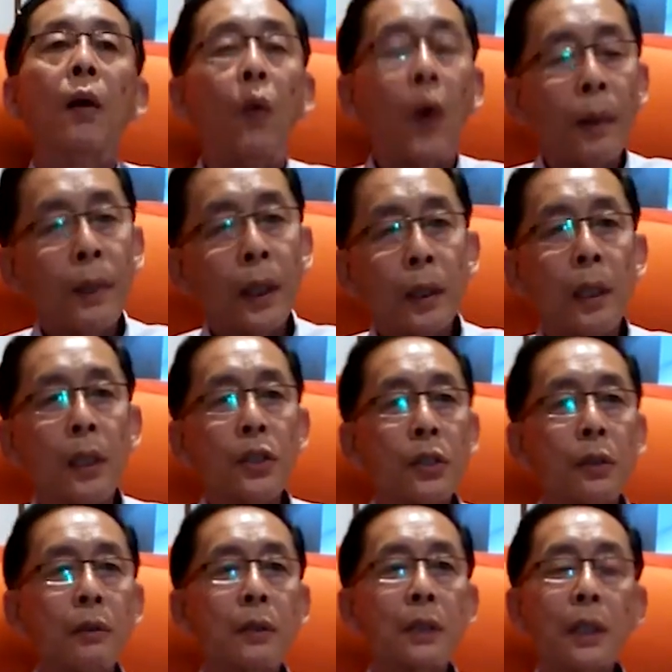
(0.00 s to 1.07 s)
Now, white matter
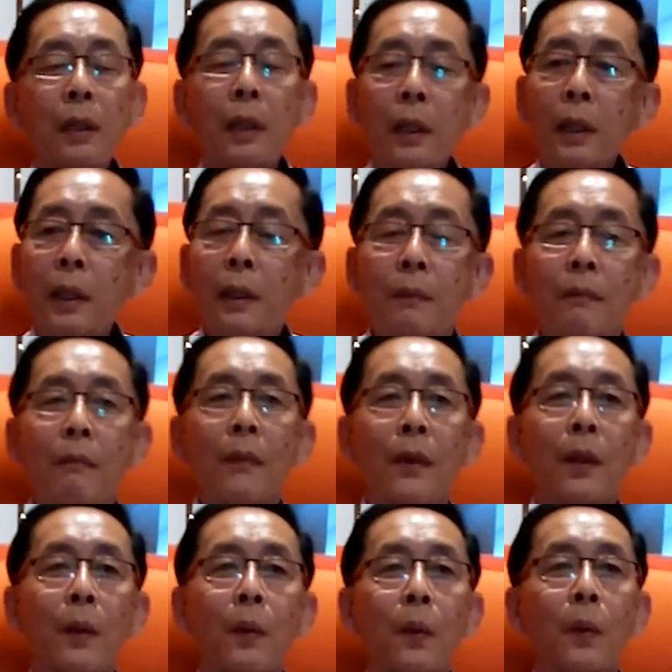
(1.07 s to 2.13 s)
lesion? Certainly,
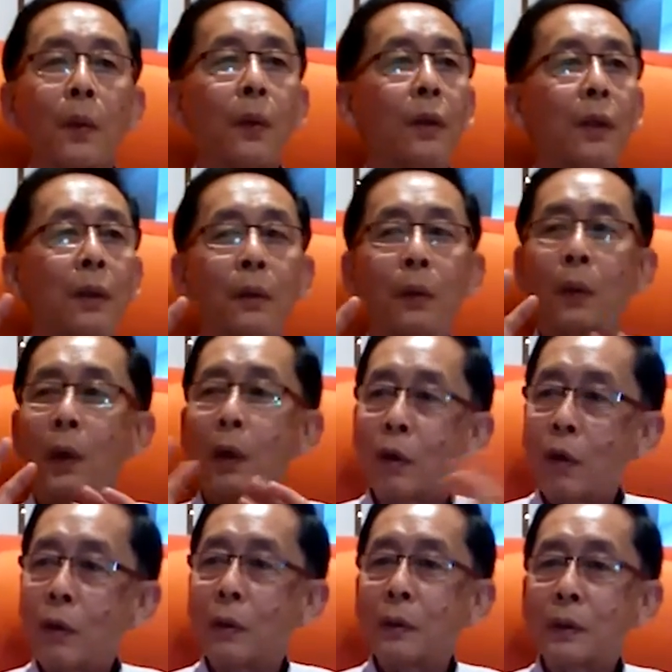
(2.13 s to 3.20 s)
the
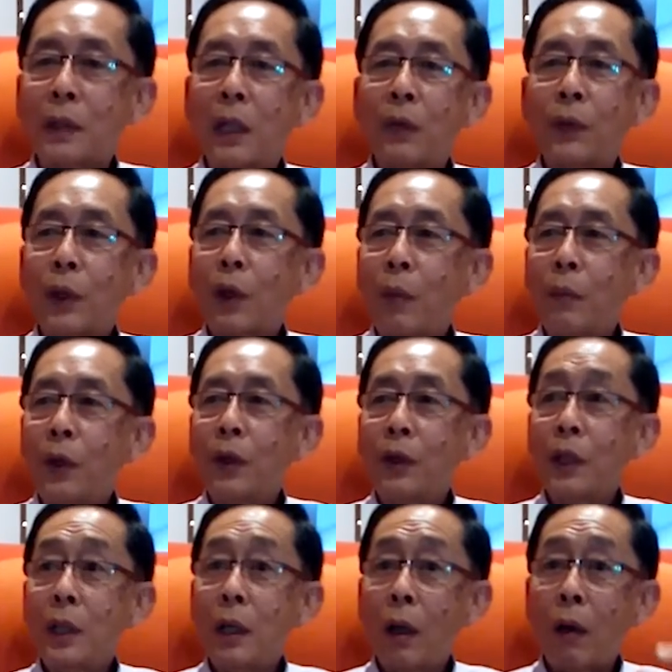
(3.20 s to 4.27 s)
world scientific
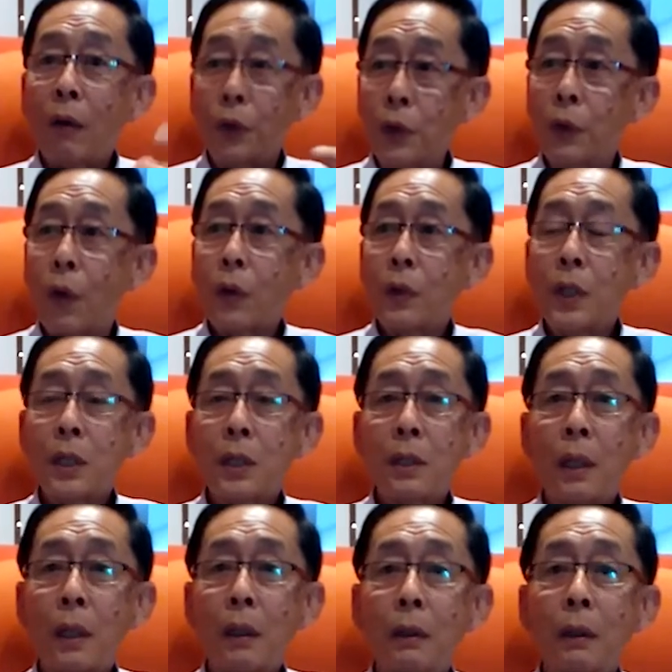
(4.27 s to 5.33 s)
community, a lot of
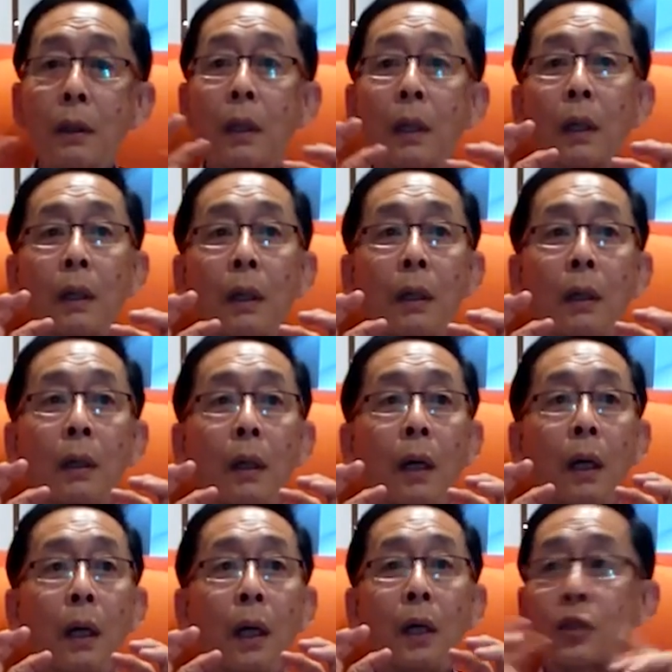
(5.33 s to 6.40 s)
neurologists
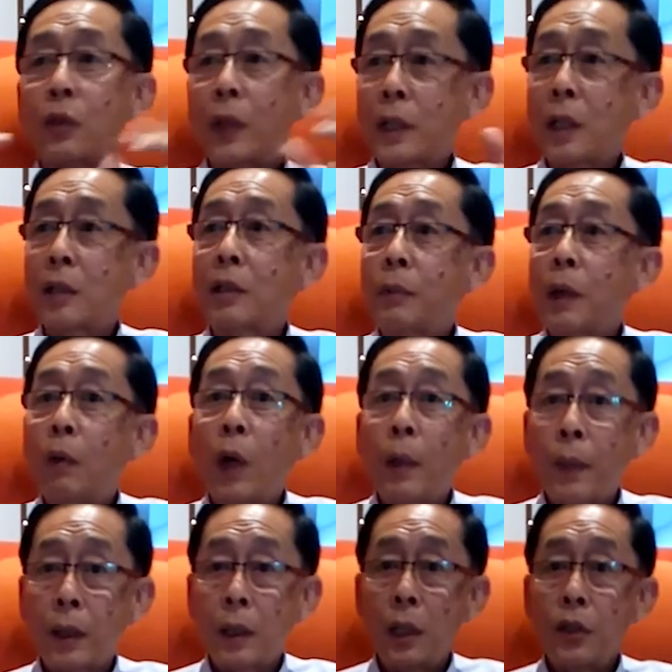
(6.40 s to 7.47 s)
are so excited about
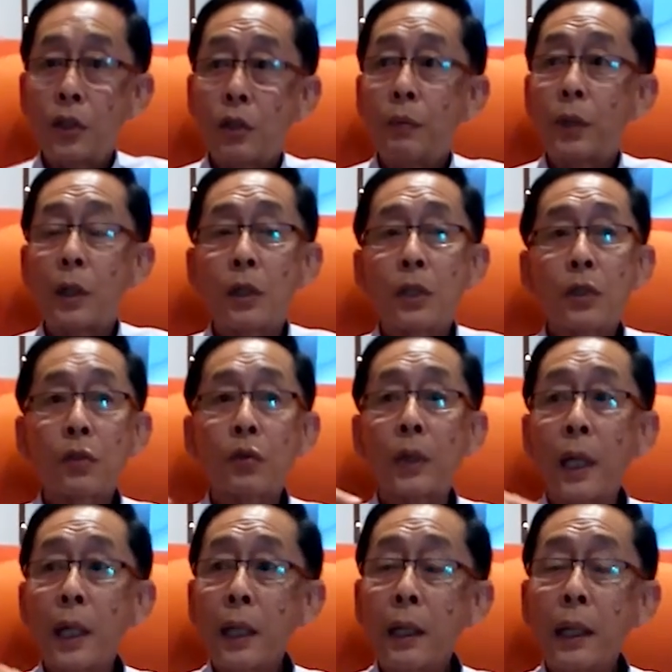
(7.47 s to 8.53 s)
white matter lesion because
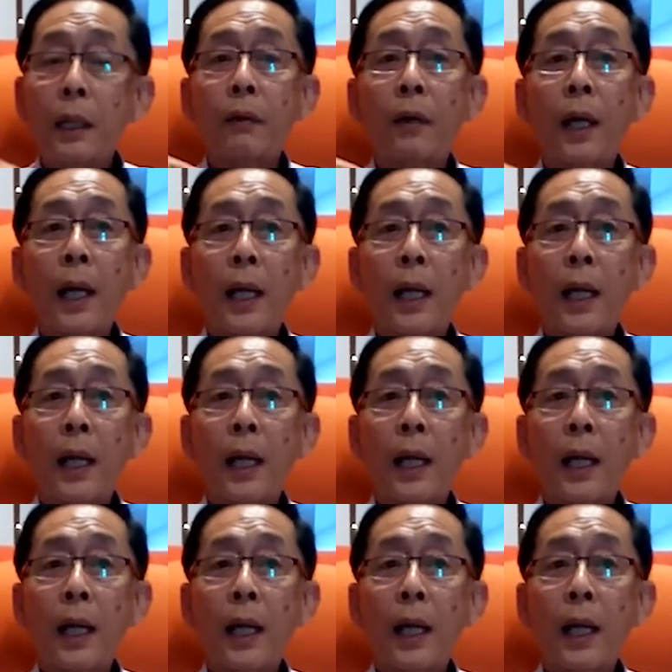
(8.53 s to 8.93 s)
today they